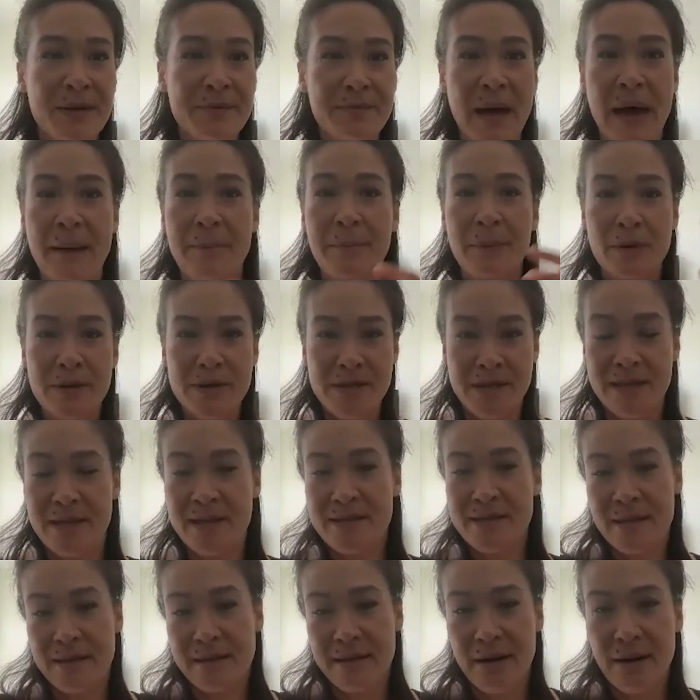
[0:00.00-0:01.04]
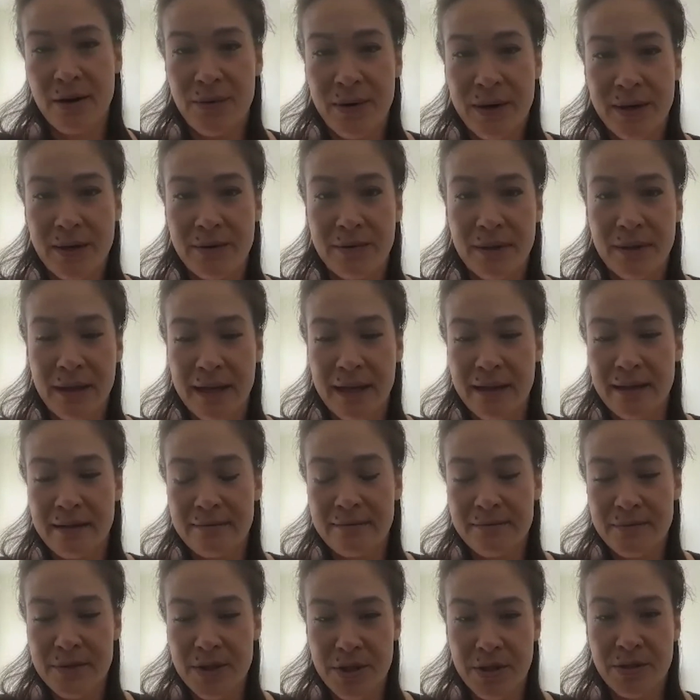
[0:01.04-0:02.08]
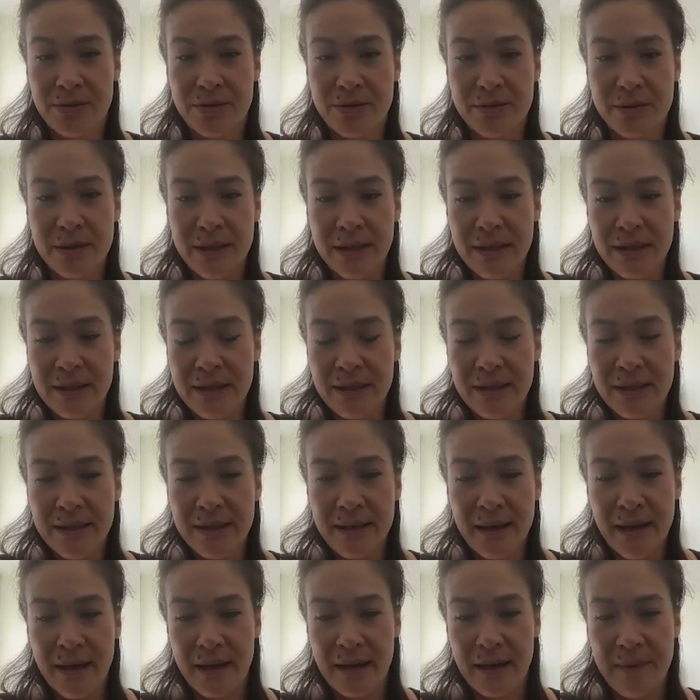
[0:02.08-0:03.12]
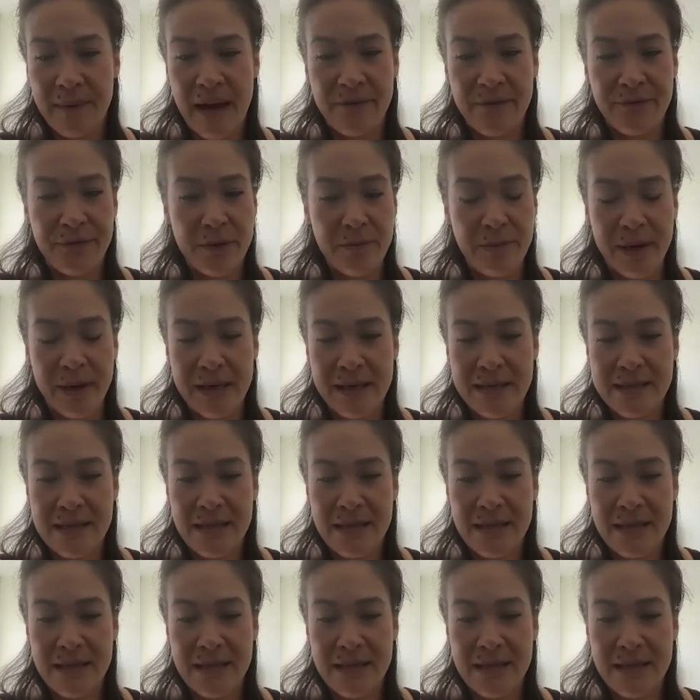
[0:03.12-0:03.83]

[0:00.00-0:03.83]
that person is that they're going to relate to. Everybody is an